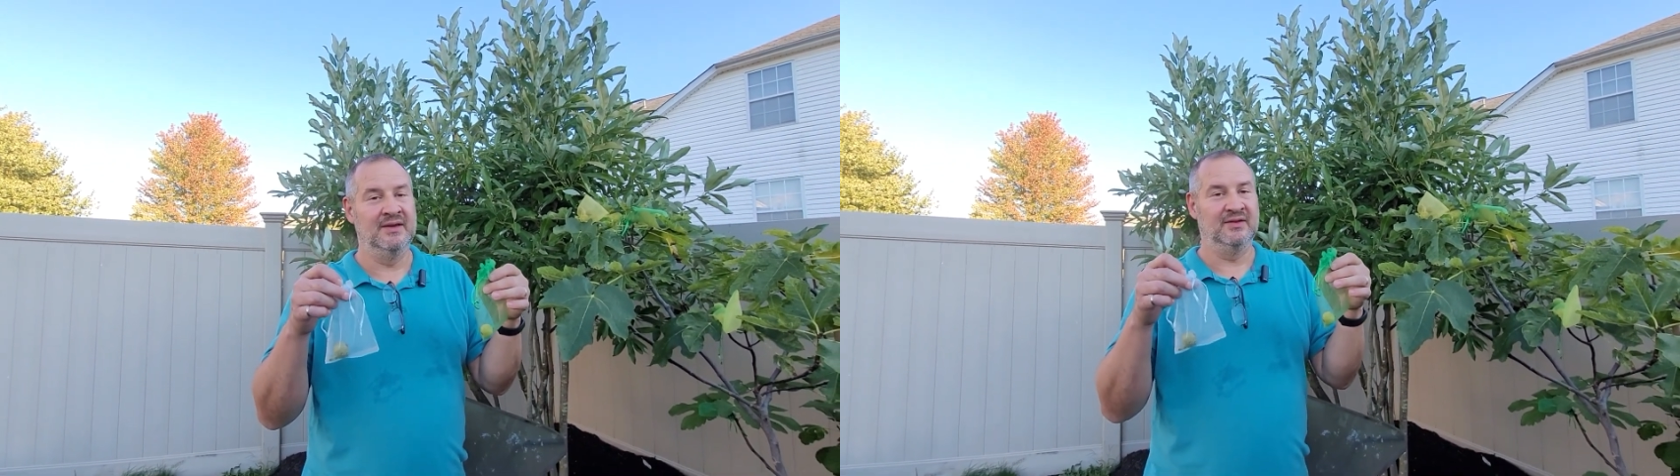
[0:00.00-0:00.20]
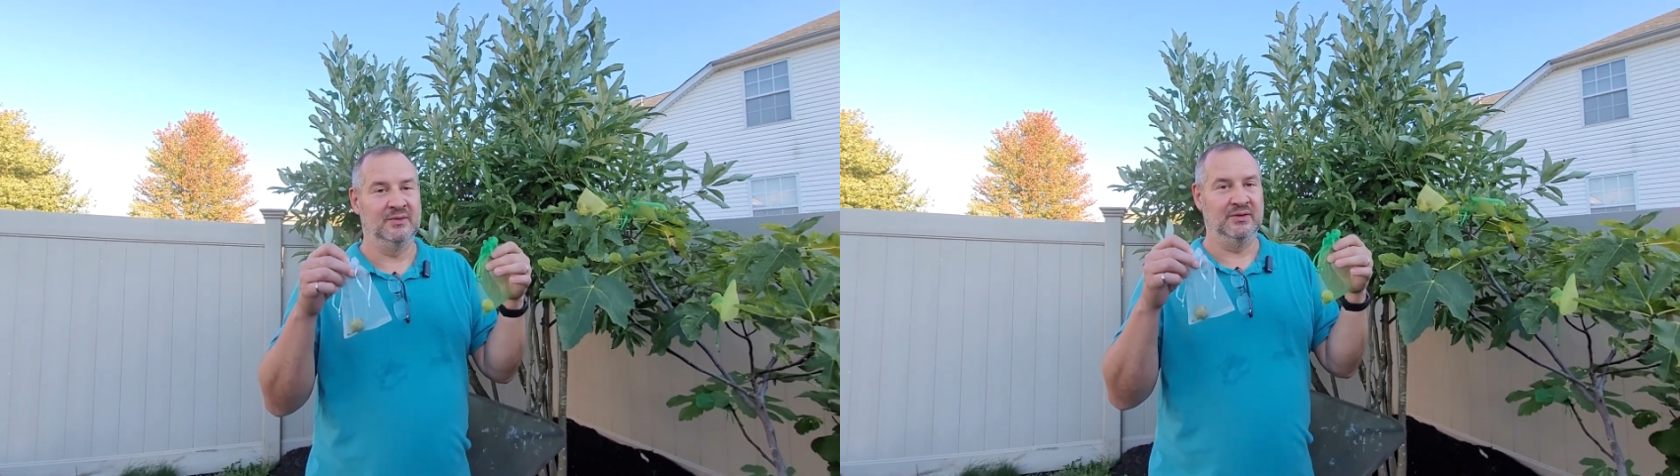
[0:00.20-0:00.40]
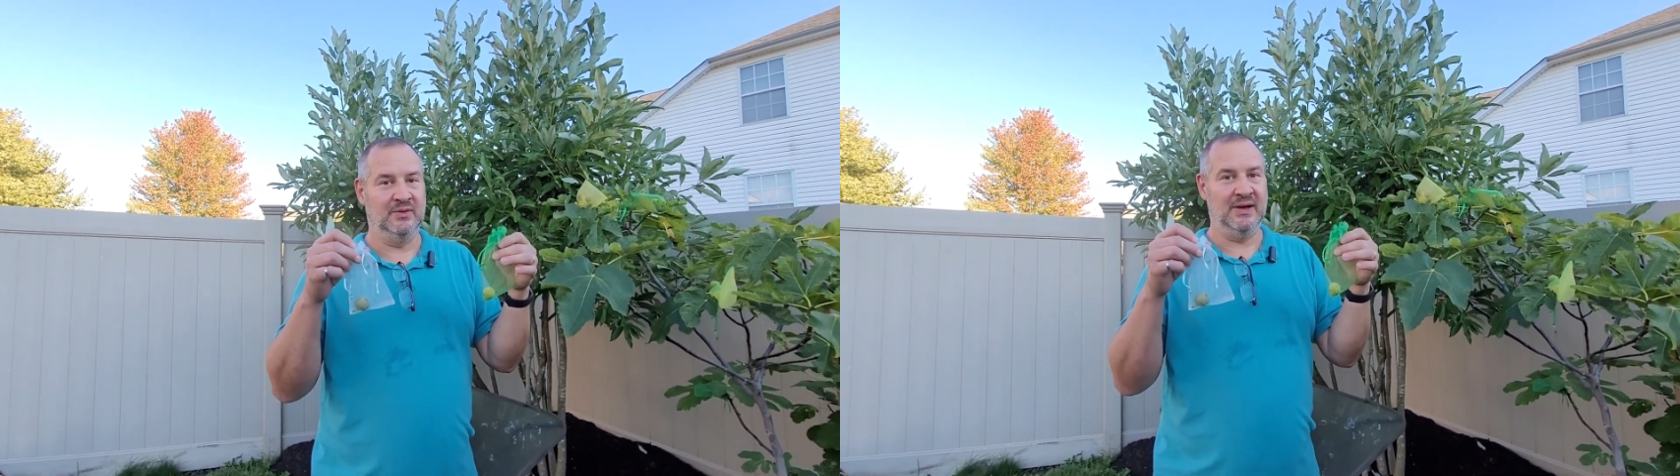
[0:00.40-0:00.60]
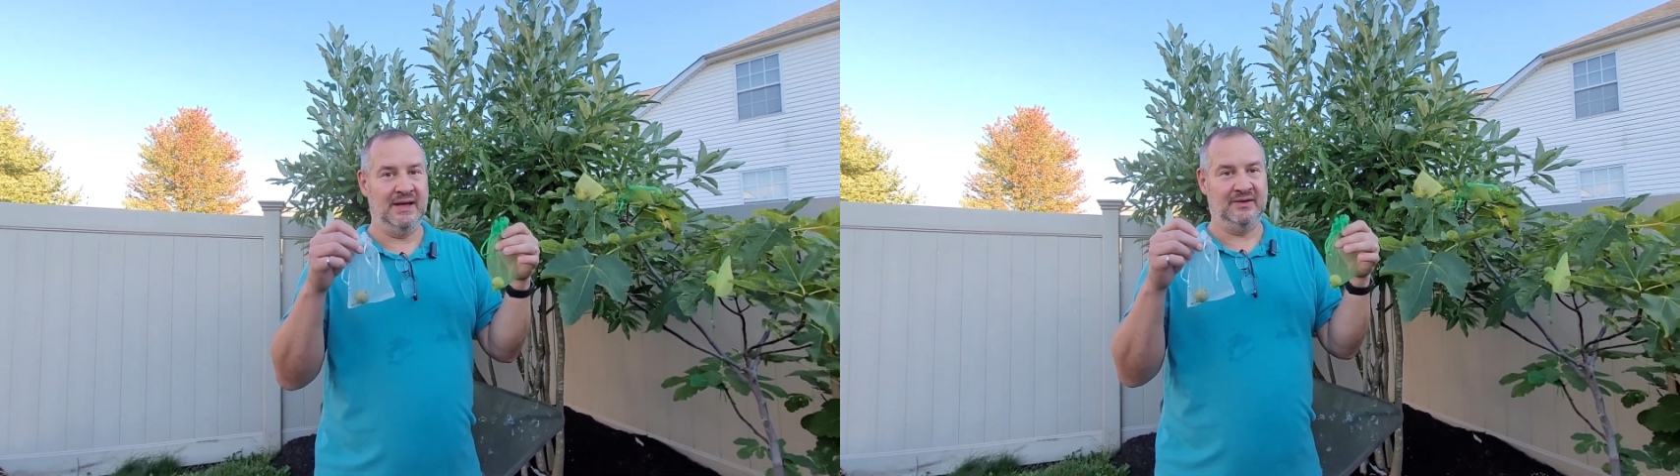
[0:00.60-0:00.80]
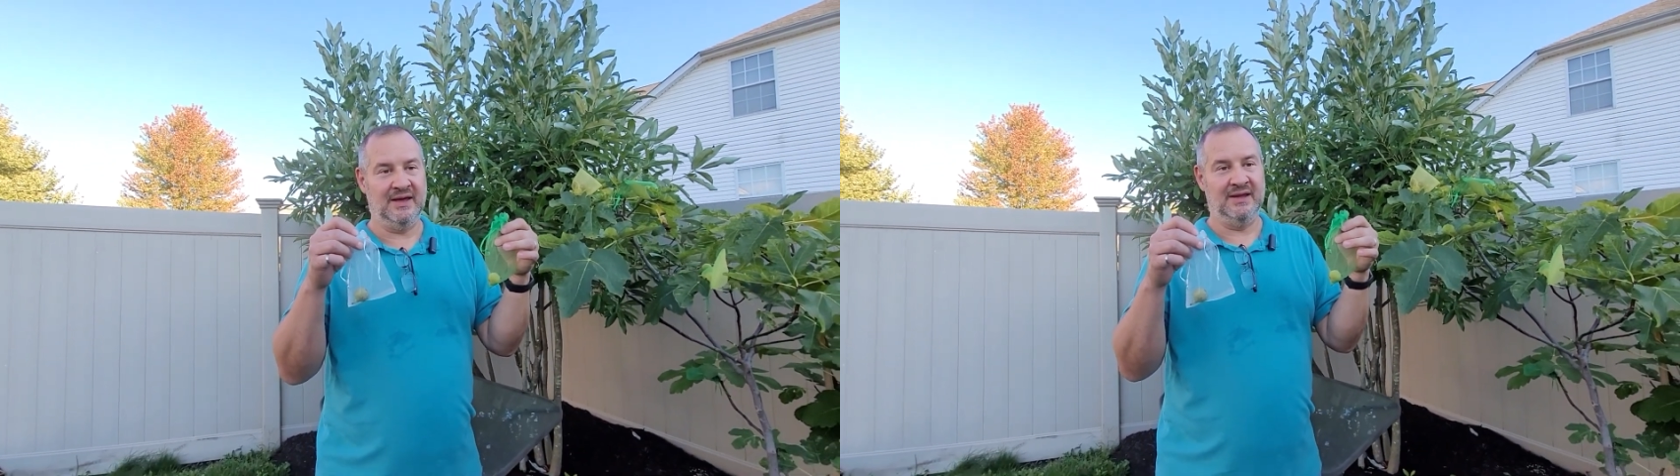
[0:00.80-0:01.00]
So we'll do a
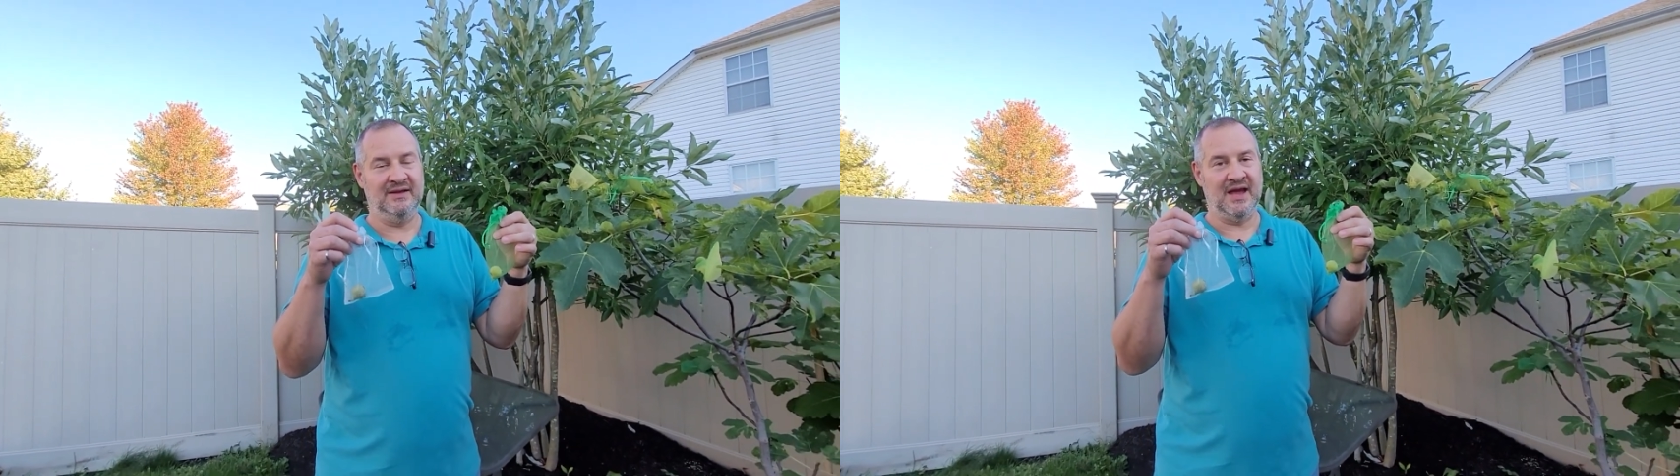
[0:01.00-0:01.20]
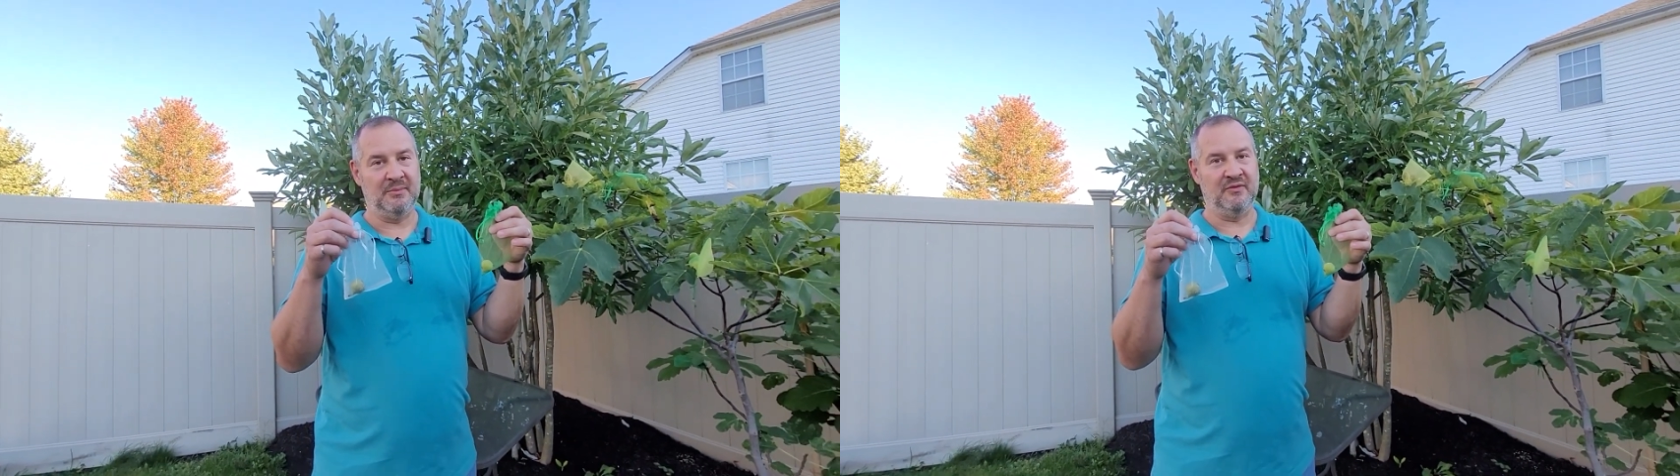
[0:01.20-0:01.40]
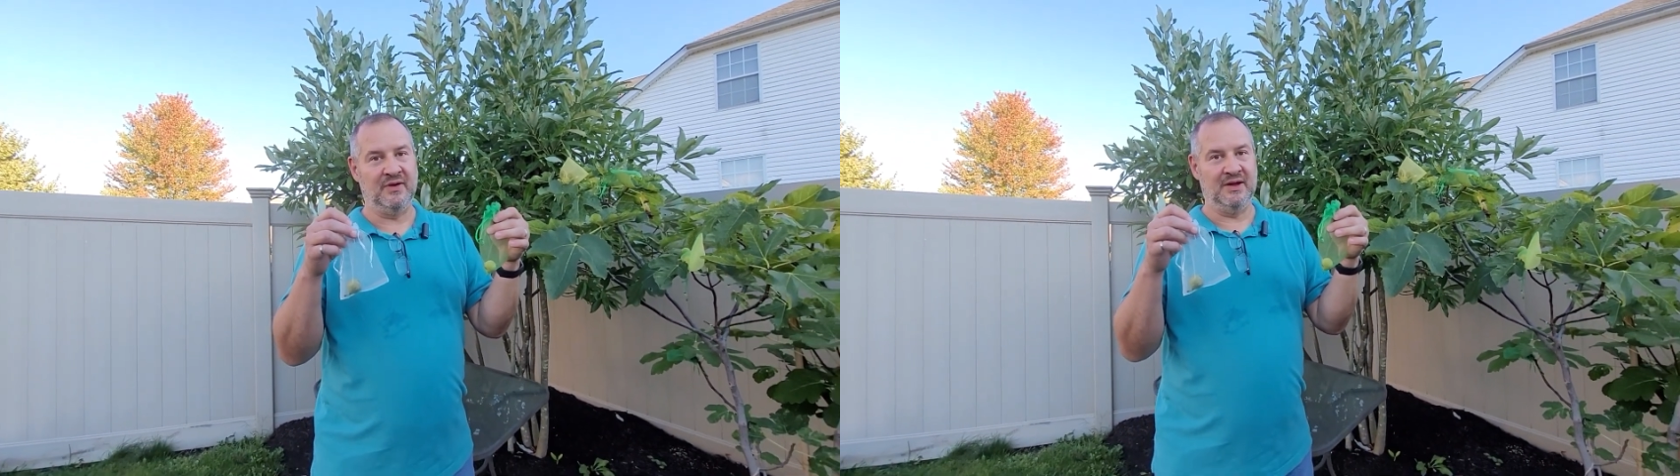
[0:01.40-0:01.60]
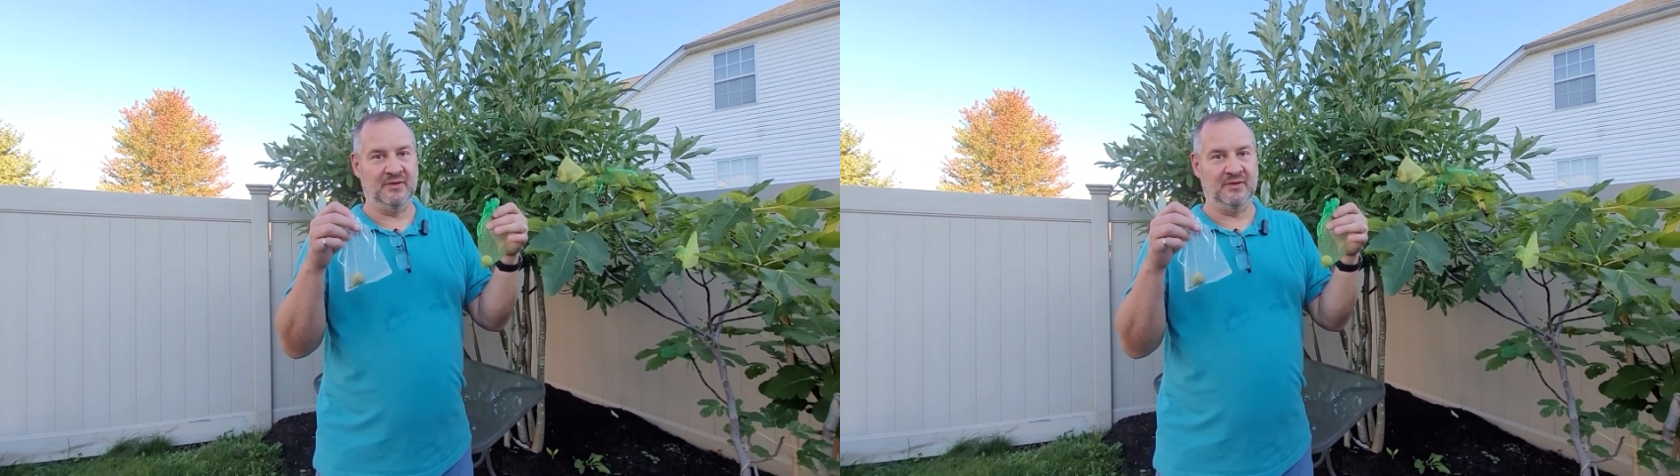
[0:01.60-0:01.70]
head-to-head caprified